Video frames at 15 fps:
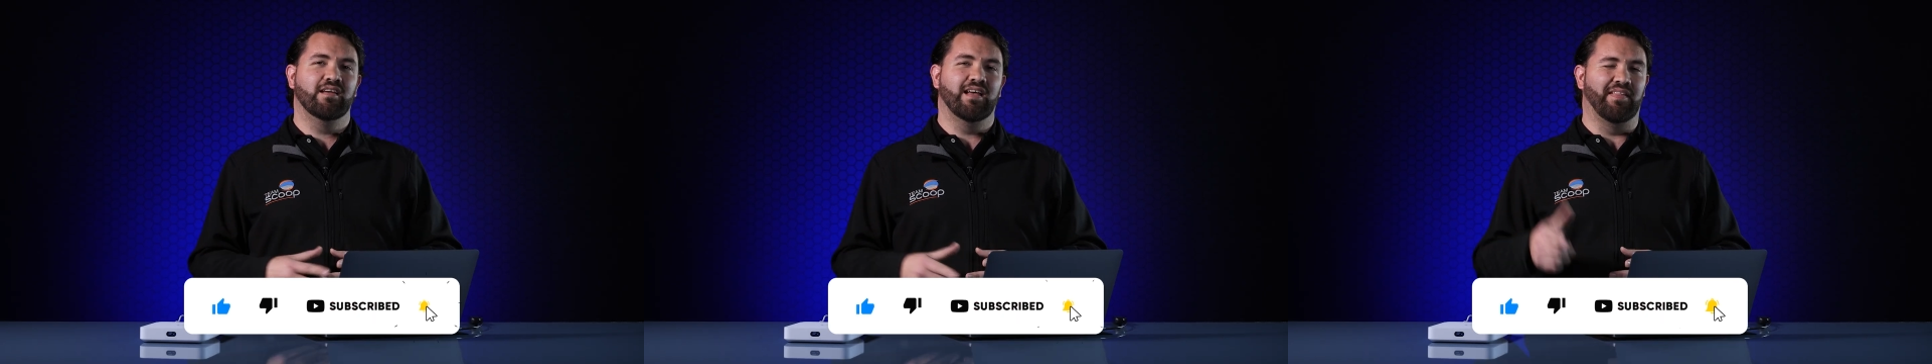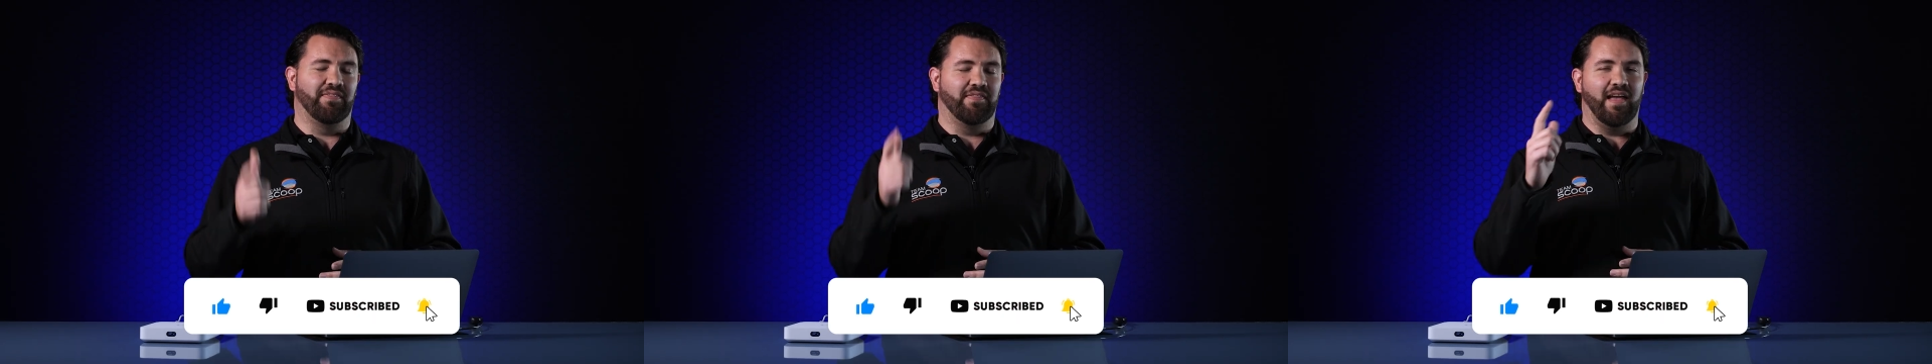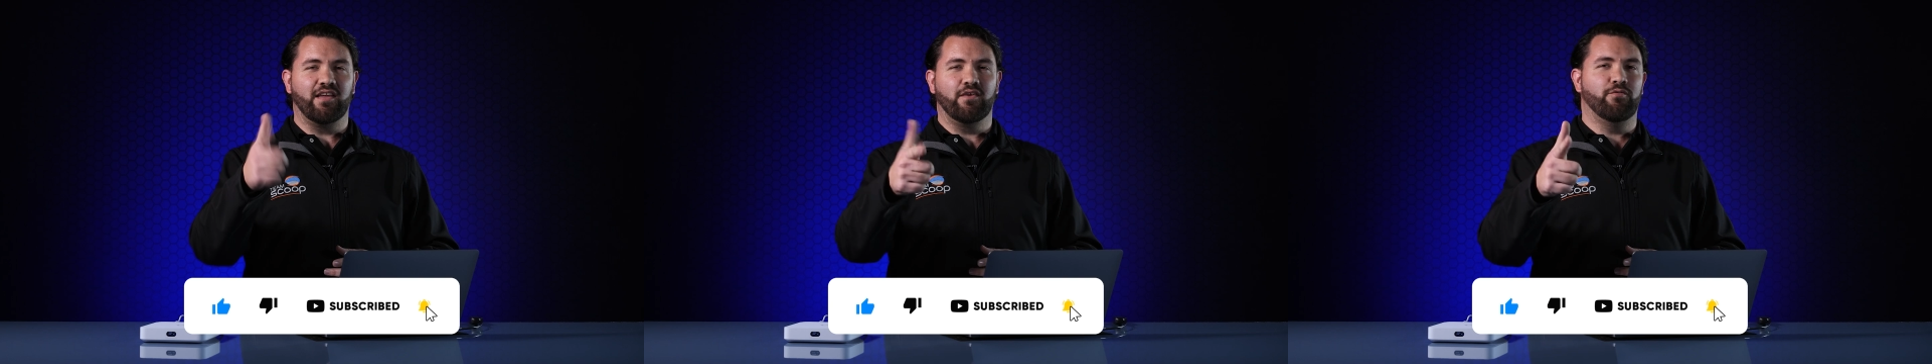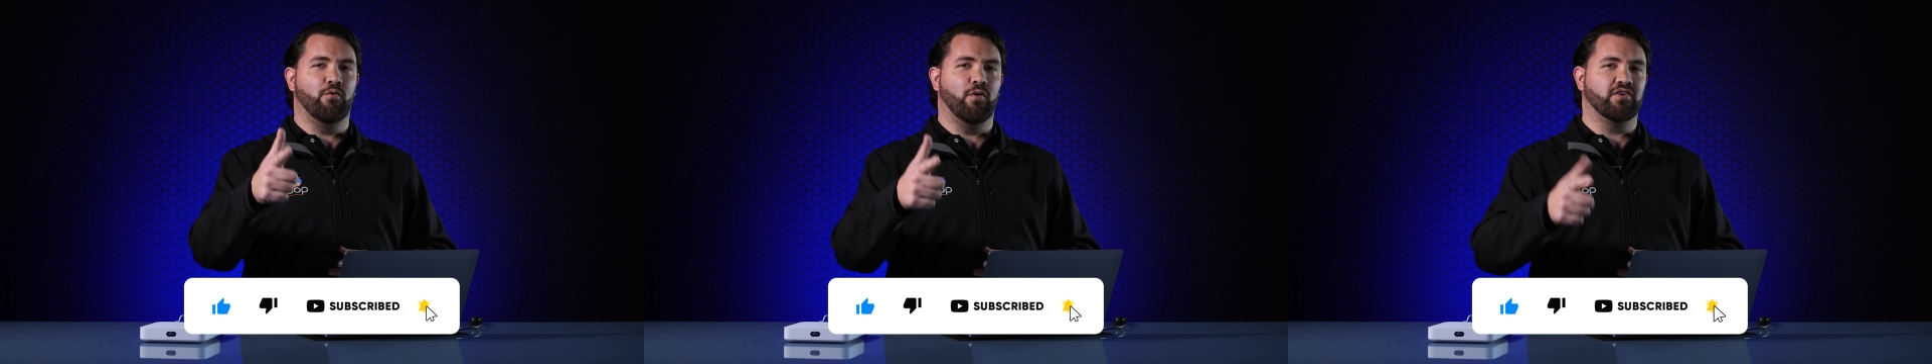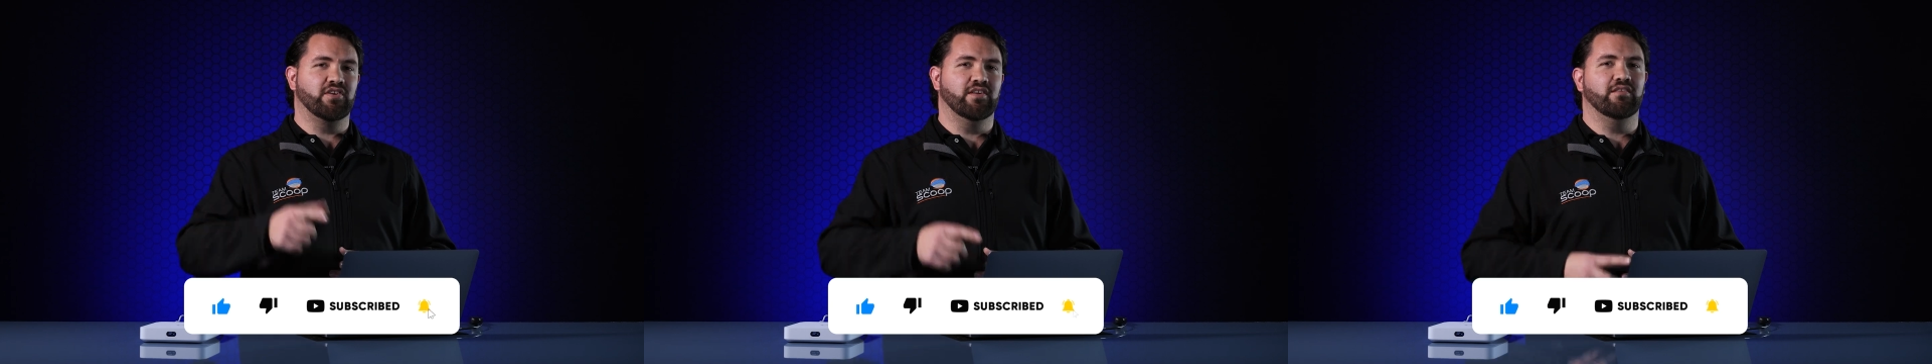and thank you for
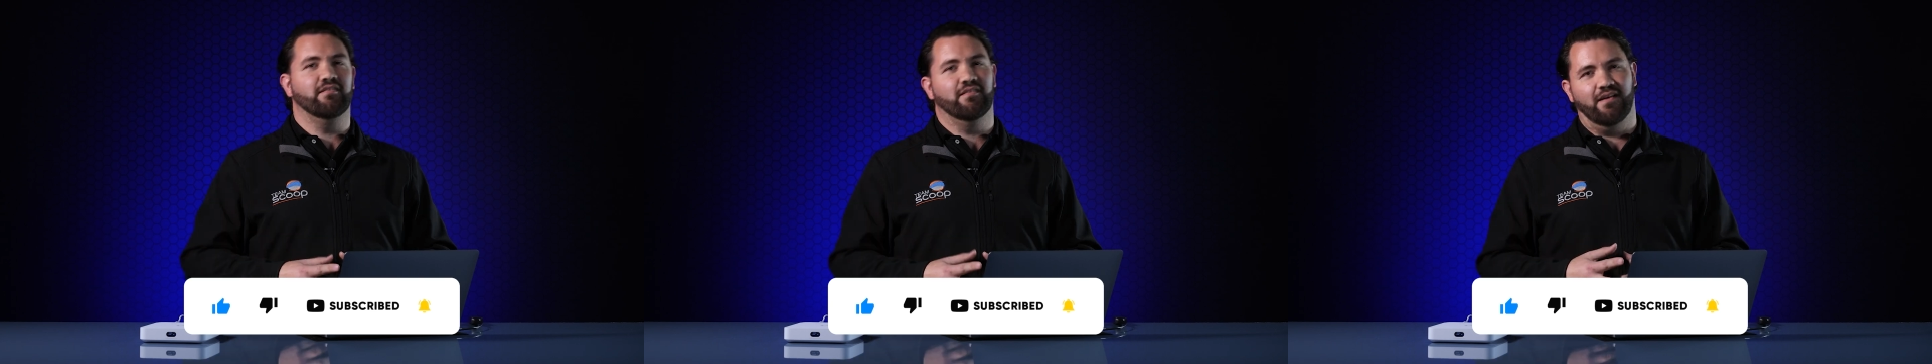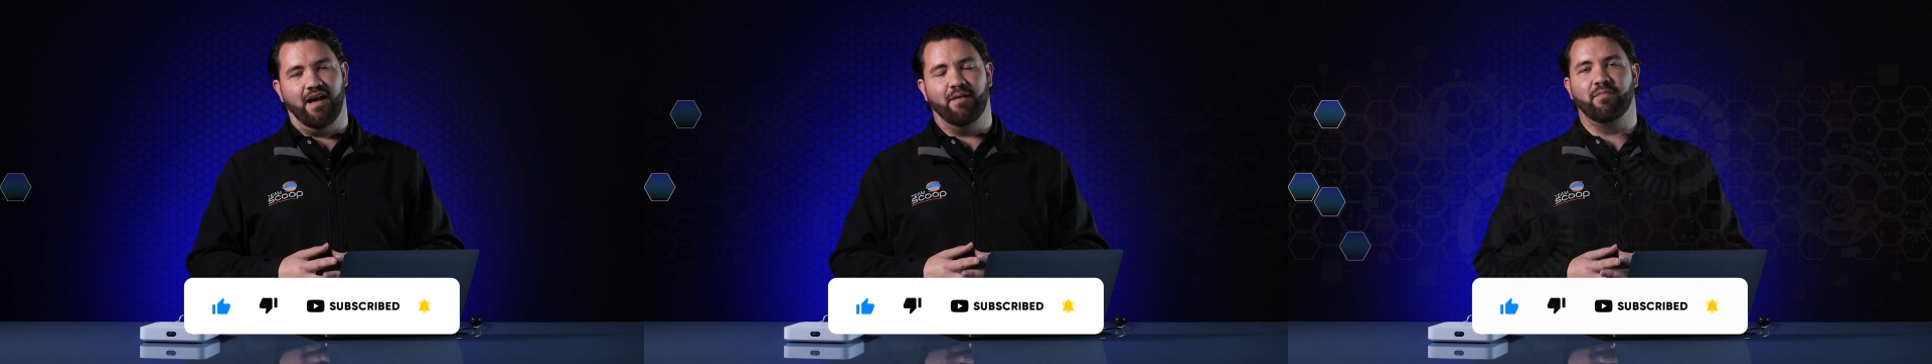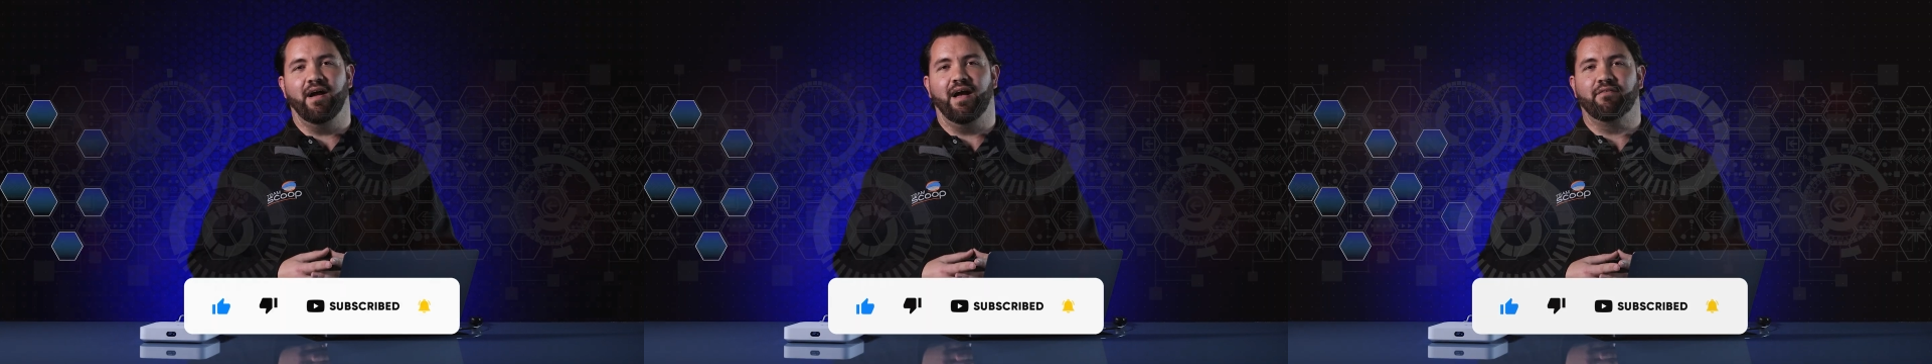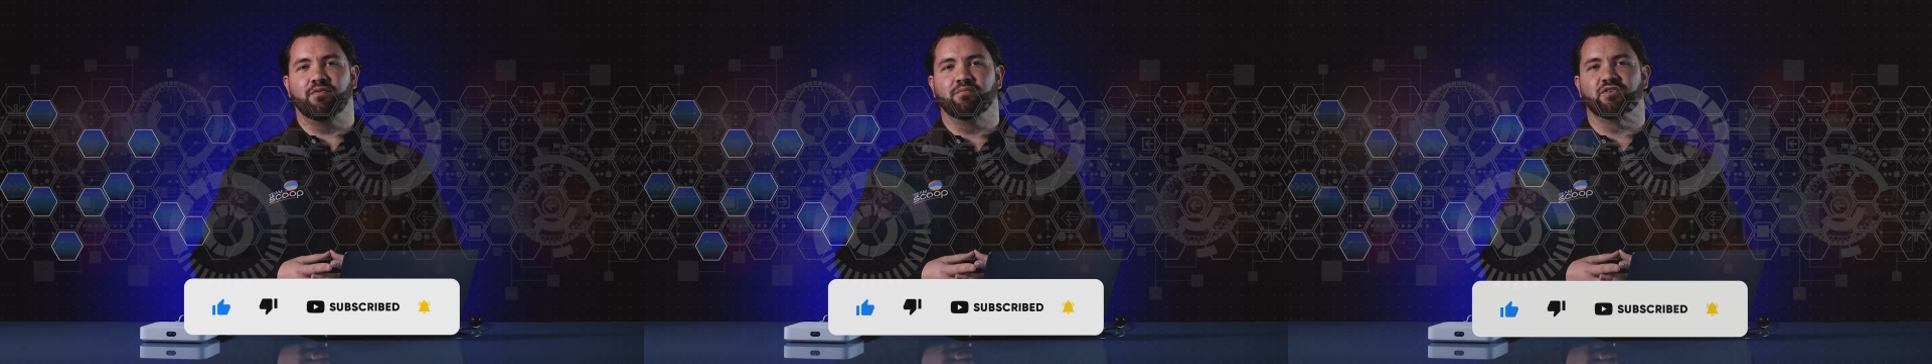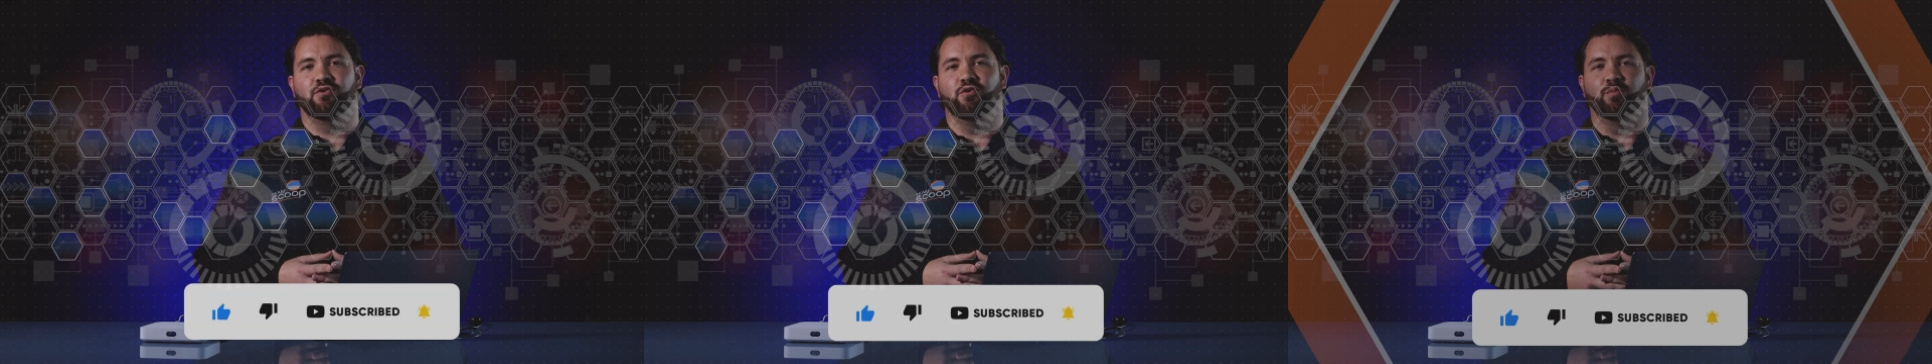watching. I'm Guy
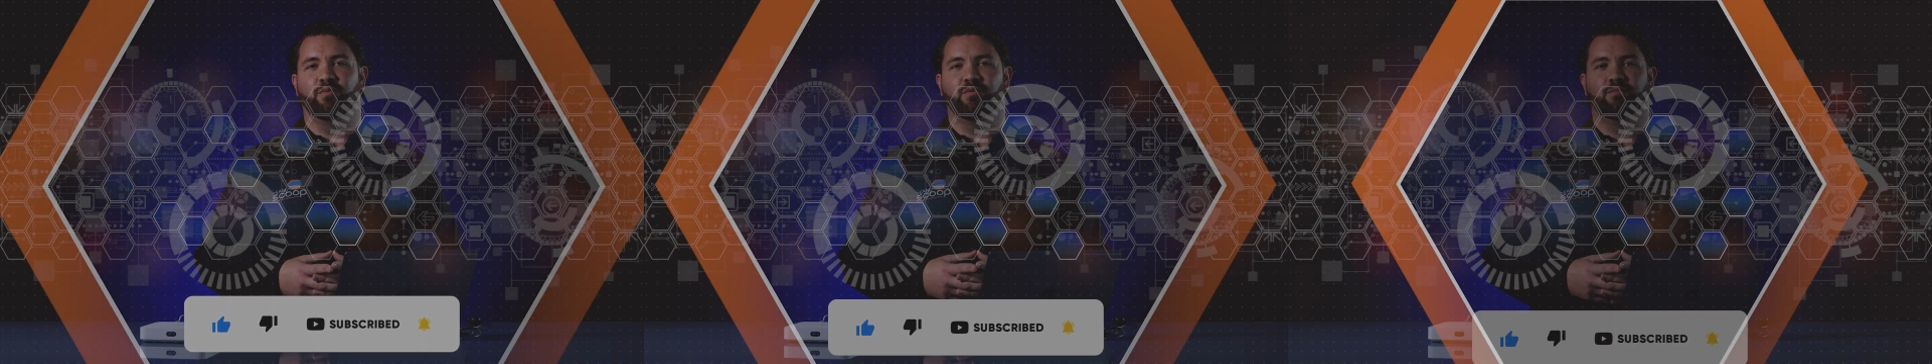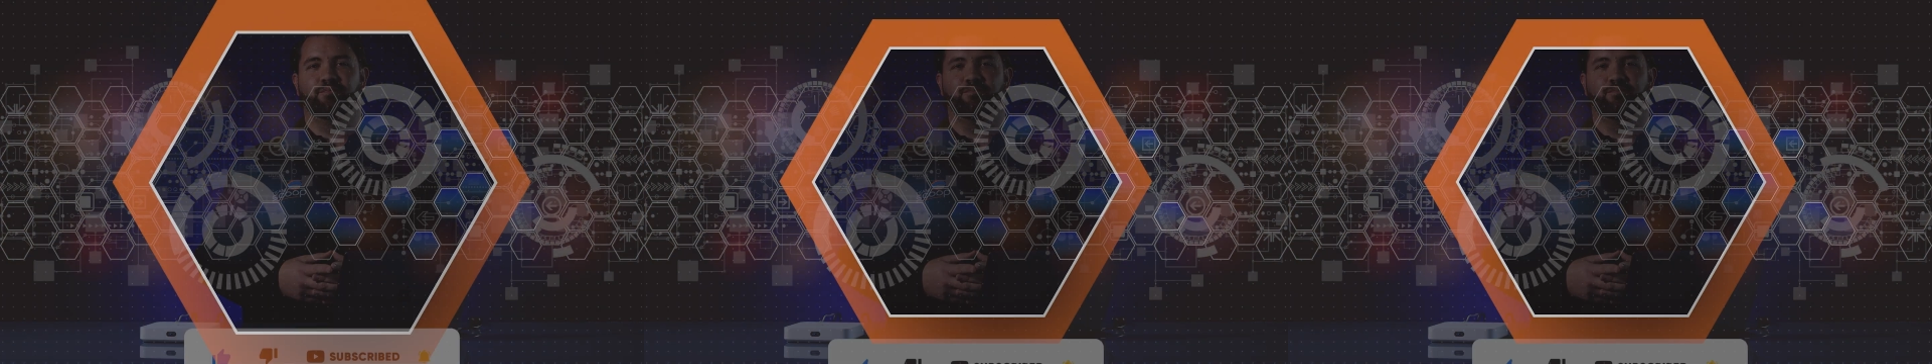from Scoop.